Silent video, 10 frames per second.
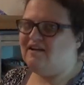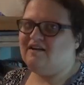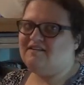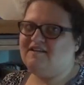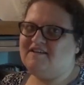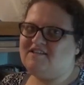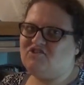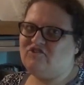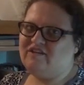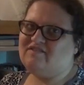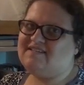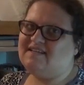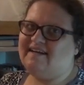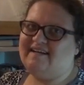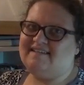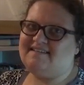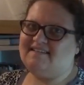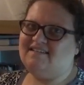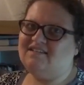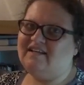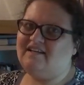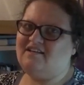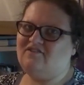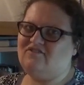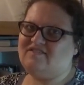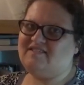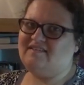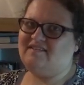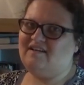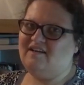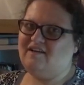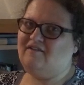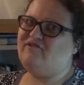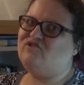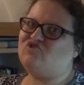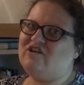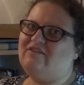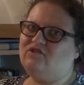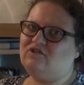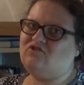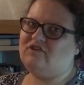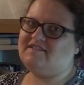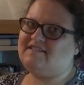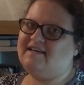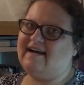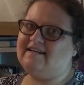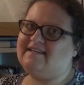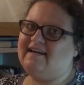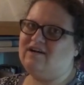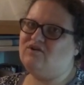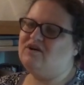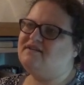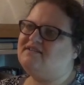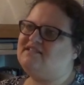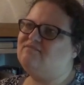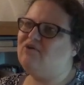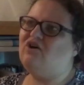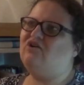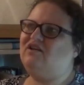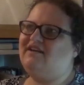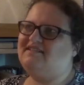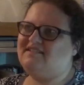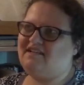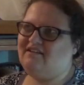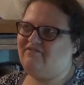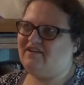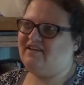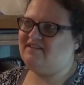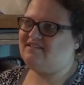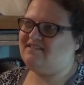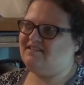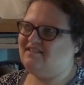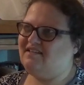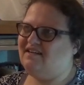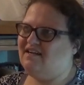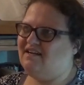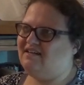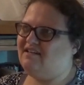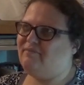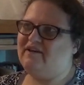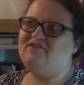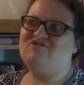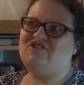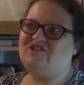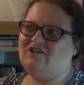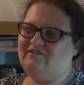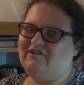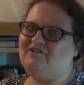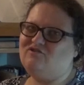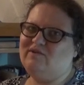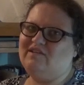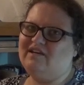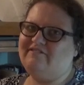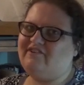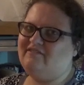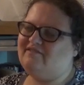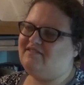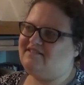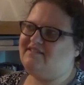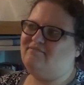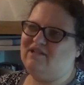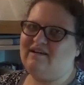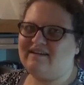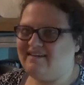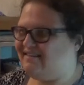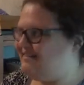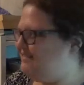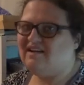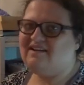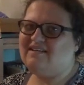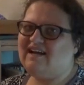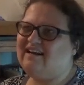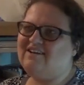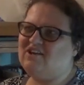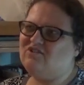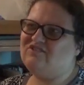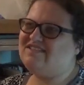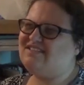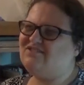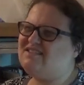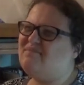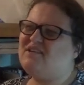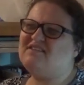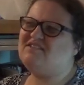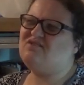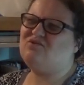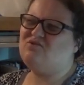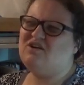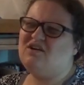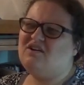the history of science and light years, and if you travel across that, how small and insignificant uh, the minutiae of a human life can seem like. I don't know, there's still something so